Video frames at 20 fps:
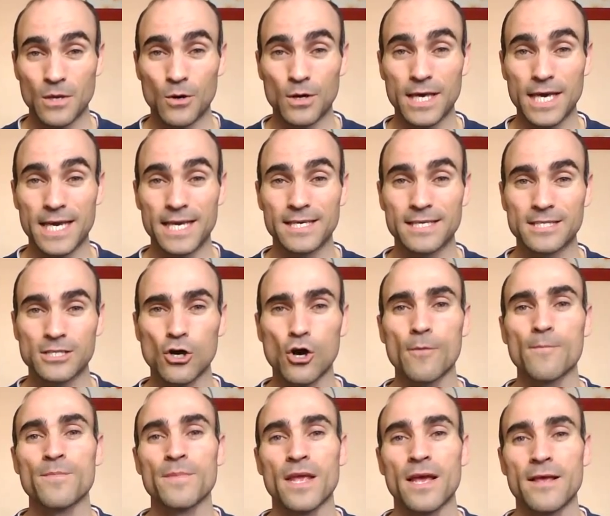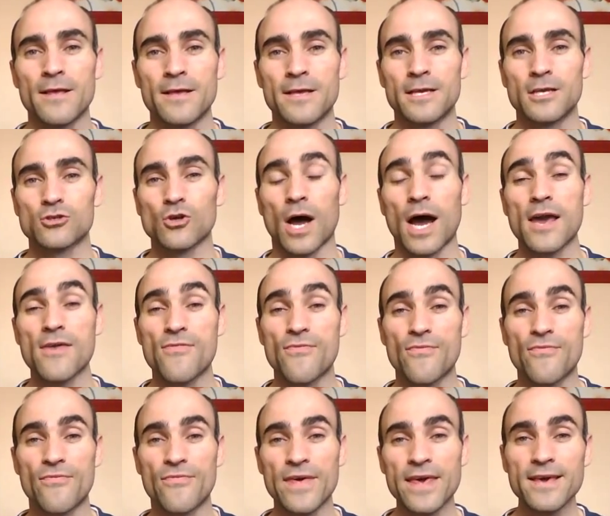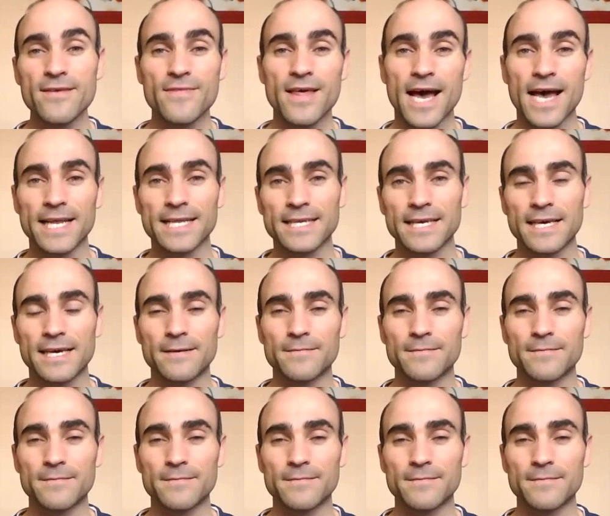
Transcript: Okay, so I think that